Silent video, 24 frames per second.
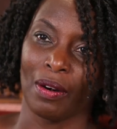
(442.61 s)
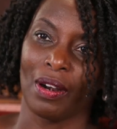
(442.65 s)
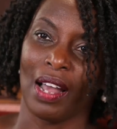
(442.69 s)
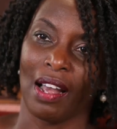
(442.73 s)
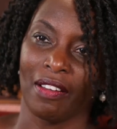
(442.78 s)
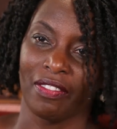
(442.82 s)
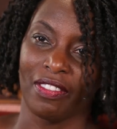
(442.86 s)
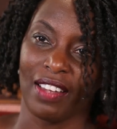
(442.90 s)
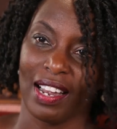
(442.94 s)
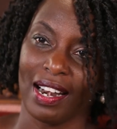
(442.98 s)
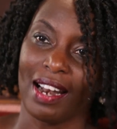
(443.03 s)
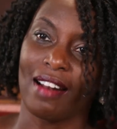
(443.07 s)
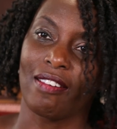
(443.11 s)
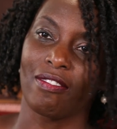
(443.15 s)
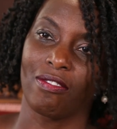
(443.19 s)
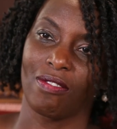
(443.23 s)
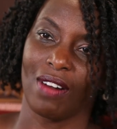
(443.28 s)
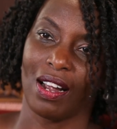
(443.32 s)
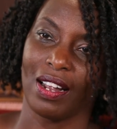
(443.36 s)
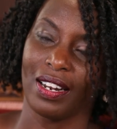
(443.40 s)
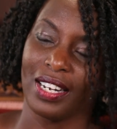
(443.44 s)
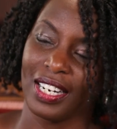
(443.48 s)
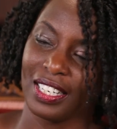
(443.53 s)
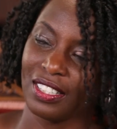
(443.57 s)
And then I
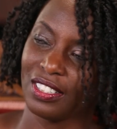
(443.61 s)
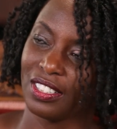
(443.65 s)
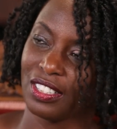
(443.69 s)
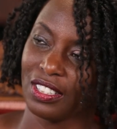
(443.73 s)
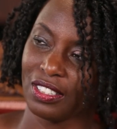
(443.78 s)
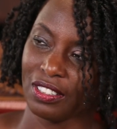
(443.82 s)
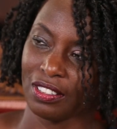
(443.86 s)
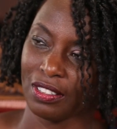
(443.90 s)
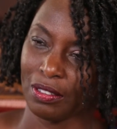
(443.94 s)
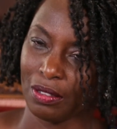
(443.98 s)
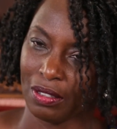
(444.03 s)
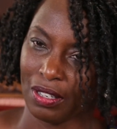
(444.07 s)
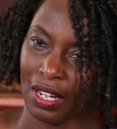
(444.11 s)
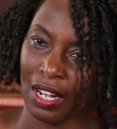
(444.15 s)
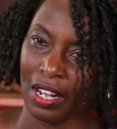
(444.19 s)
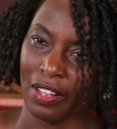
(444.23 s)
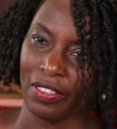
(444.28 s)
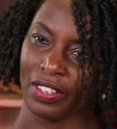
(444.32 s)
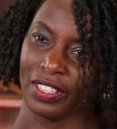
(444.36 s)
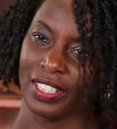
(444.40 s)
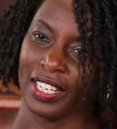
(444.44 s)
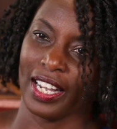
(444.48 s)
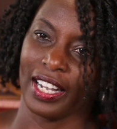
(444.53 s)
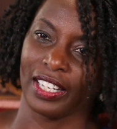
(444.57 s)
run into
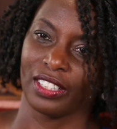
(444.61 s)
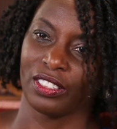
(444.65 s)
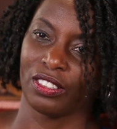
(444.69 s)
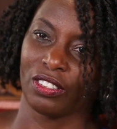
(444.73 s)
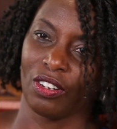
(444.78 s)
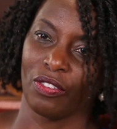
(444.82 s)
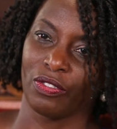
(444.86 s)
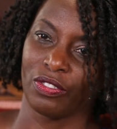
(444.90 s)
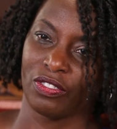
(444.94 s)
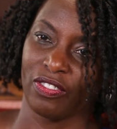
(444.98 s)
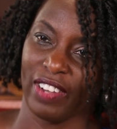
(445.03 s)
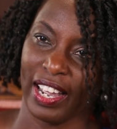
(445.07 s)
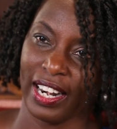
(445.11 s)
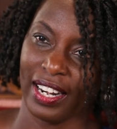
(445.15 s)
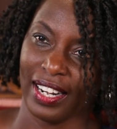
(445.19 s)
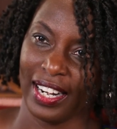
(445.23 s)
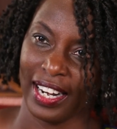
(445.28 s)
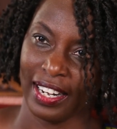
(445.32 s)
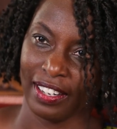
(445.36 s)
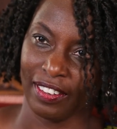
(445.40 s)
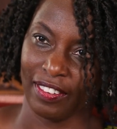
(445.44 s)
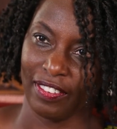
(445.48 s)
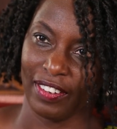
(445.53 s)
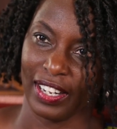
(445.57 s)
the texts of Sven
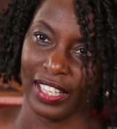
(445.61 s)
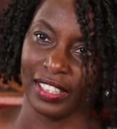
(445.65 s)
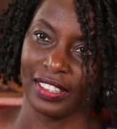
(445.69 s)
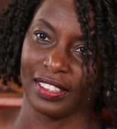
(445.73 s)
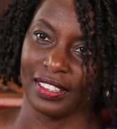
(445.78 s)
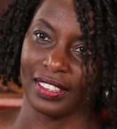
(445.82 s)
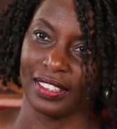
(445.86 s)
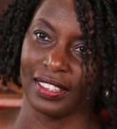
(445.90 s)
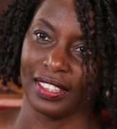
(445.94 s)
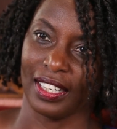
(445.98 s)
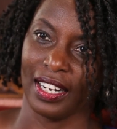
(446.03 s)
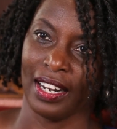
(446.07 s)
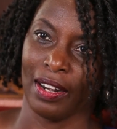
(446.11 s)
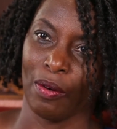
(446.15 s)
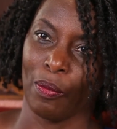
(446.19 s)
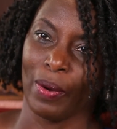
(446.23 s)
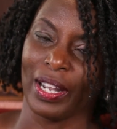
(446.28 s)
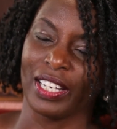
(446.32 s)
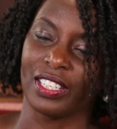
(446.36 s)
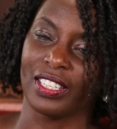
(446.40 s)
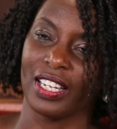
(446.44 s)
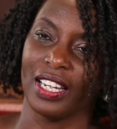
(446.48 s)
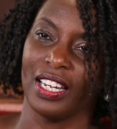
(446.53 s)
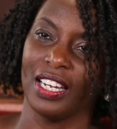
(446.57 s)
Lindqvist, in
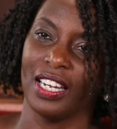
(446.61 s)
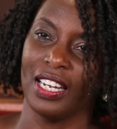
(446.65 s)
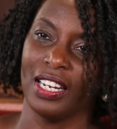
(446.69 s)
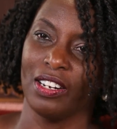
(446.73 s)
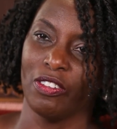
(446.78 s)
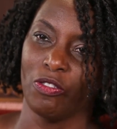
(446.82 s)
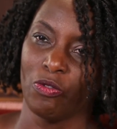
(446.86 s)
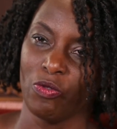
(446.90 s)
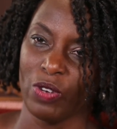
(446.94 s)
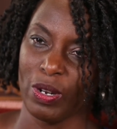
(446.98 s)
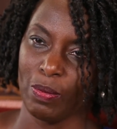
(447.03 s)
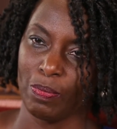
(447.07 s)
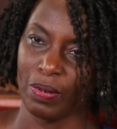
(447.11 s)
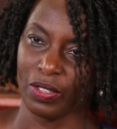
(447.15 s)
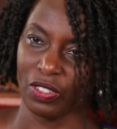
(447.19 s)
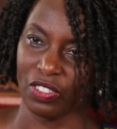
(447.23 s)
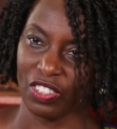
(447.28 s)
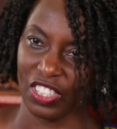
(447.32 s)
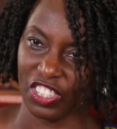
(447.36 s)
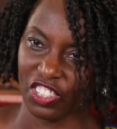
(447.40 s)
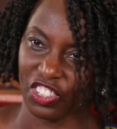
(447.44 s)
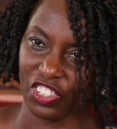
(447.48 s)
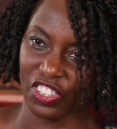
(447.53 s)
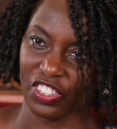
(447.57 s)
which he
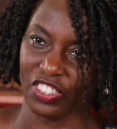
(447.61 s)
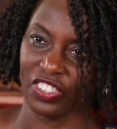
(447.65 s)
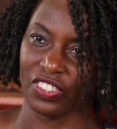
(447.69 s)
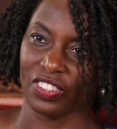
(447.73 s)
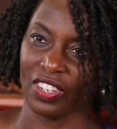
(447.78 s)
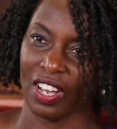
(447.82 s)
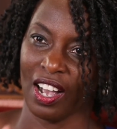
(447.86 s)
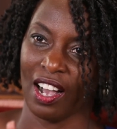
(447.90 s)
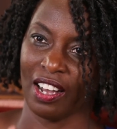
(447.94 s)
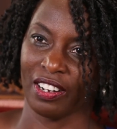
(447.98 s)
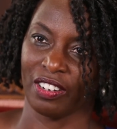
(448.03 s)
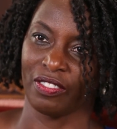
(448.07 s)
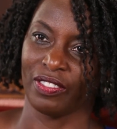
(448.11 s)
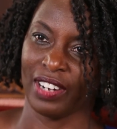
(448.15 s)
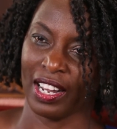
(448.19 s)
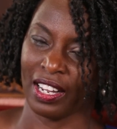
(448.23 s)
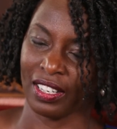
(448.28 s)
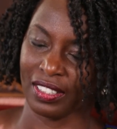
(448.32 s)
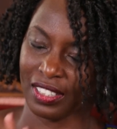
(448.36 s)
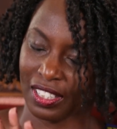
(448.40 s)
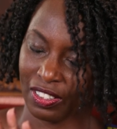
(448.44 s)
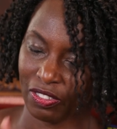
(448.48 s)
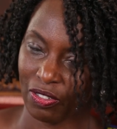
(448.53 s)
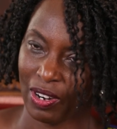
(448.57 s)
repositions the Heart of
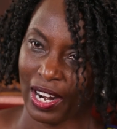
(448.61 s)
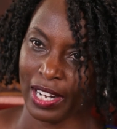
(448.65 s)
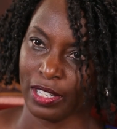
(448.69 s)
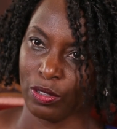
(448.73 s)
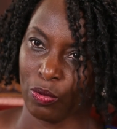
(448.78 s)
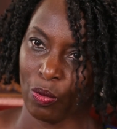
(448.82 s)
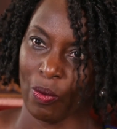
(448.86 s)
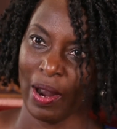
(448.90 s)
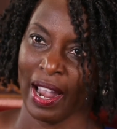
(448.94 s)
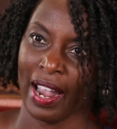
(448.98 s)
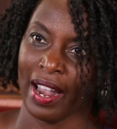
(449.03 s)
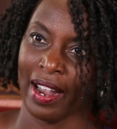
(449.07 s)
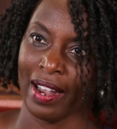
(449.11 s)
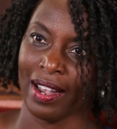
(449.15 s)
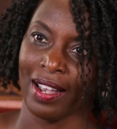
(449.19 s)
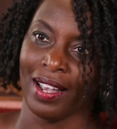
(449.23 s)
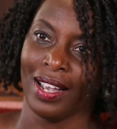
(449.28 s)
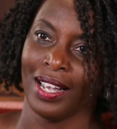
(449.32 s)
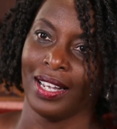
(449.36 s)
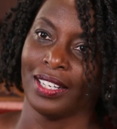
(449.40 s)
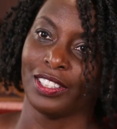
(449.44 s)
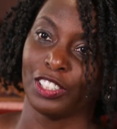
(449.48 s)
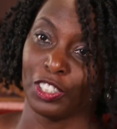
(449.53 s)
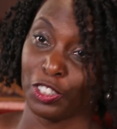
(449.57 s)
Darkness right where
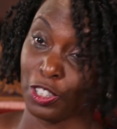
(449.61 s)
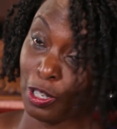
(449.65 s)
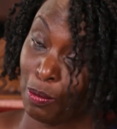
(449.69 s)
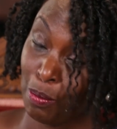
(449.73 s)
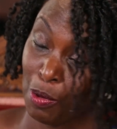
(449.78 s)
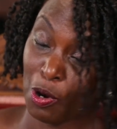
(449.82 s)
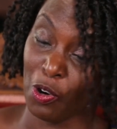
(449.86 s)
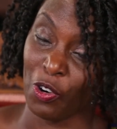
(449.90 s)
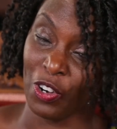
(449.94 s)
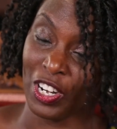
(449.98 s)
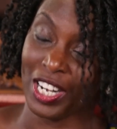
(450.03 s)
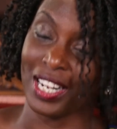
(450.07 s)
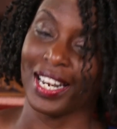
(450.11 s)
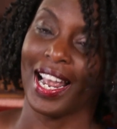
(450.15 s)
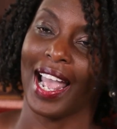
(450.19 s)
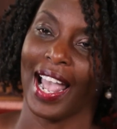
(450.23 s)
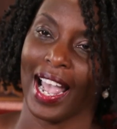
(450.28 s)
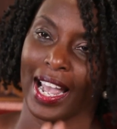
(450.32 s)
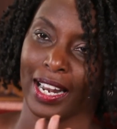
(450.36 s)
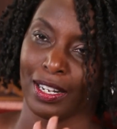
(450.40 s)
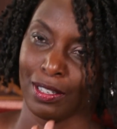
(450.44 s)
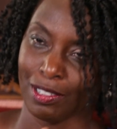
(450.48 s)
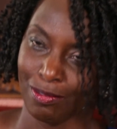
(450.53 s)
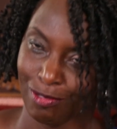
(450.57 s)
Sister Maureen
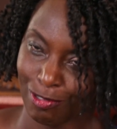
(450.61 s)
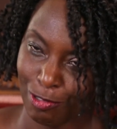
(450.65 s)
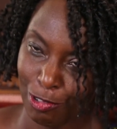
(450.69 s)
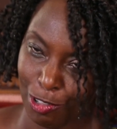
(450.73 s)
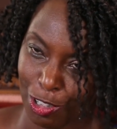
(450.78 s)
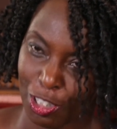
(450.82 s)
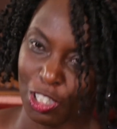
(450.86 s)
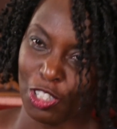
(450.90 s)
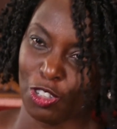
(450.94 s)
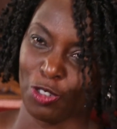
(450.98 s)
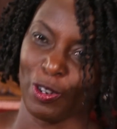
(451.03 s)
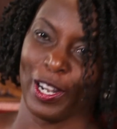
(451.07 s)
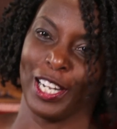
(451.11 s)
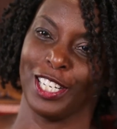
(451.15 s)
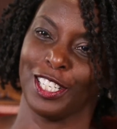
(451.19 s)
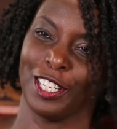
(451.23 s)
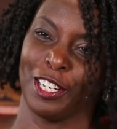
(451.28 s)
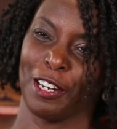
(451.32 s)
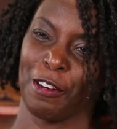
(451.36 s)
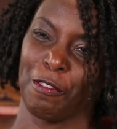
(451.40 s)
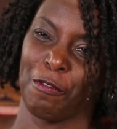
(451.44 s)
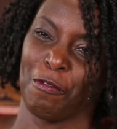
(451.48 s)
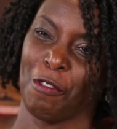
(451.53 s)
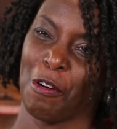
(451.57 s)
had
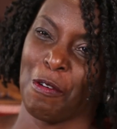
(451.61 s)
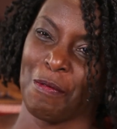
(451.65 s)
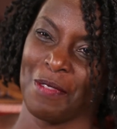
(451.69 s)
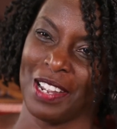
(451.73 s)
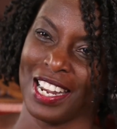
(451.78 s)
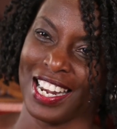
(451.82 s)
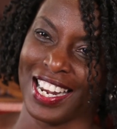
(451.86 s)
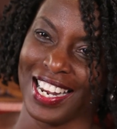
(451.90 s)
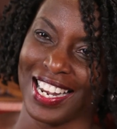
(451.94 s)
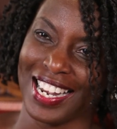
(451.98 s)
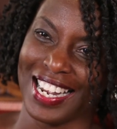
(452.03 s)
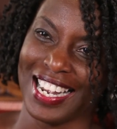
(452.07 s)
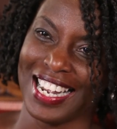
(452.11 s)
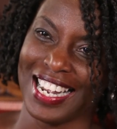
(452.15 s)
situated it for me.